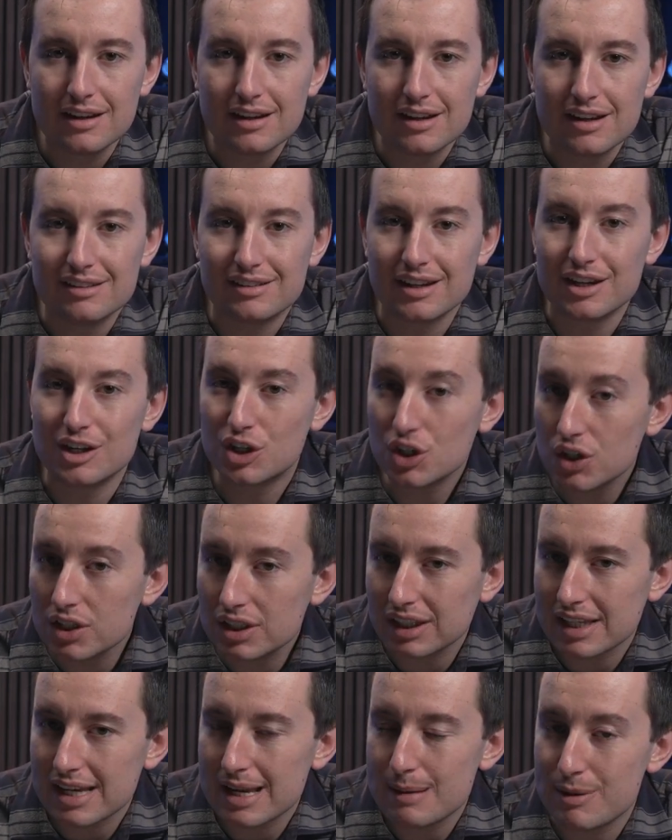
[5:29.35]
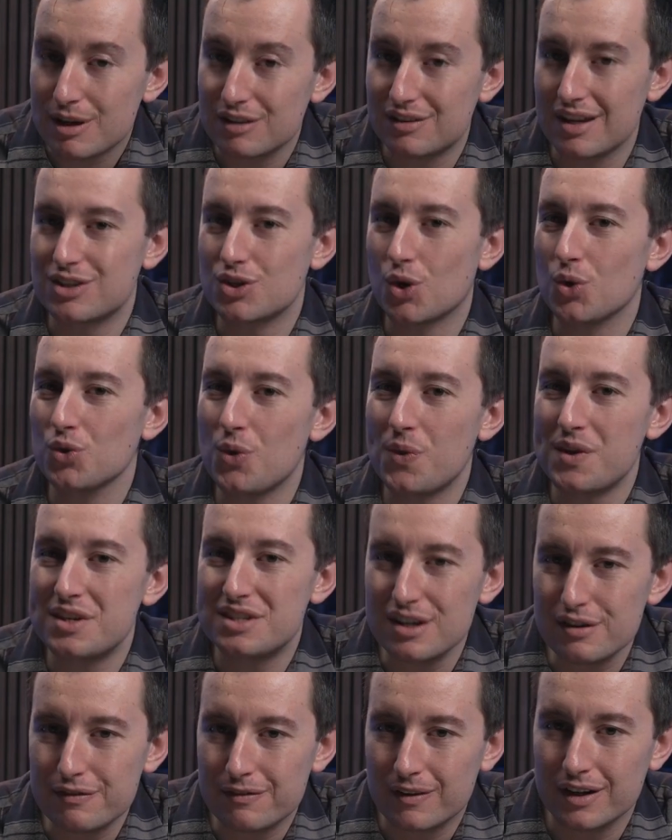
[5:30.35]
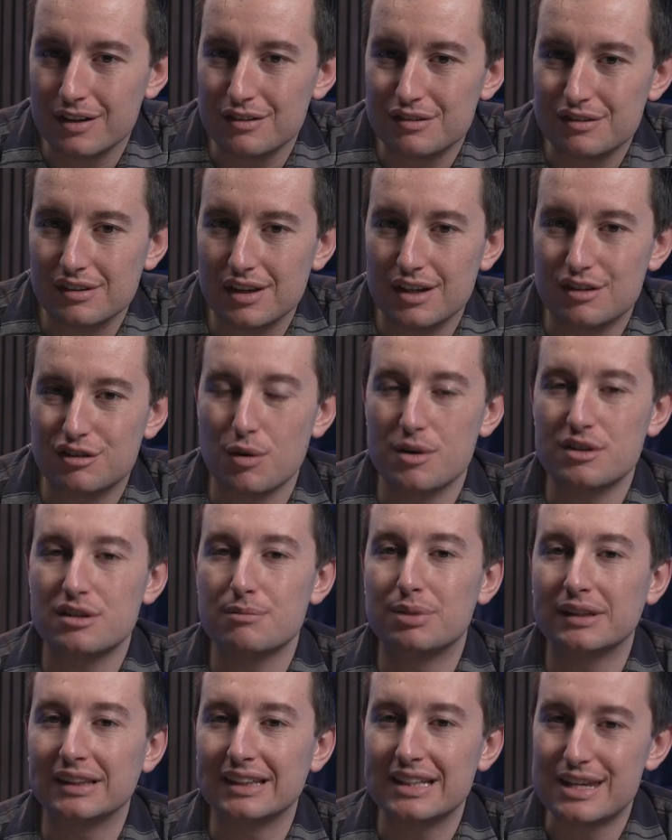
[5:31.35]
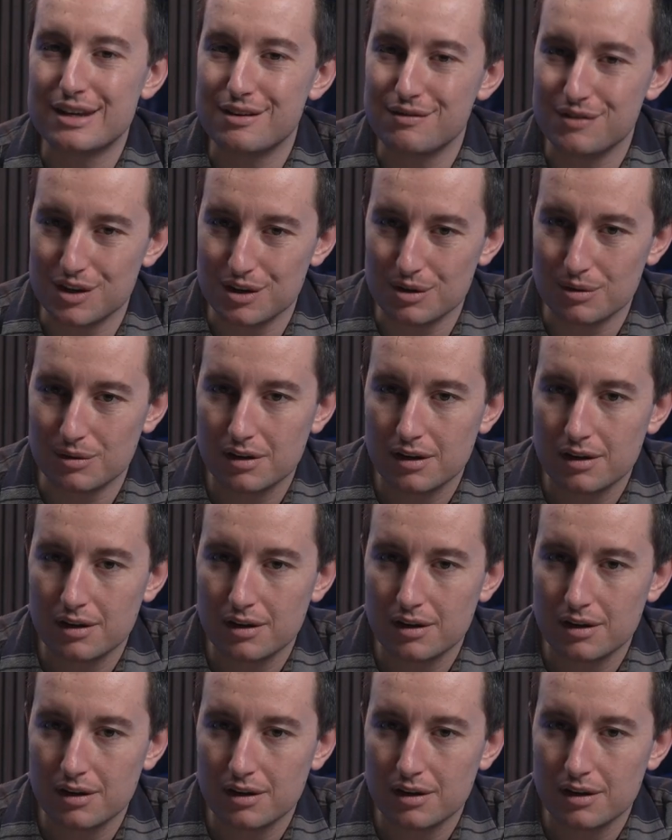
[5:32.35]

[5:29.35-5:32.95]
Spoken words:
is a good lead because they don't know the difference, it's going to believe you.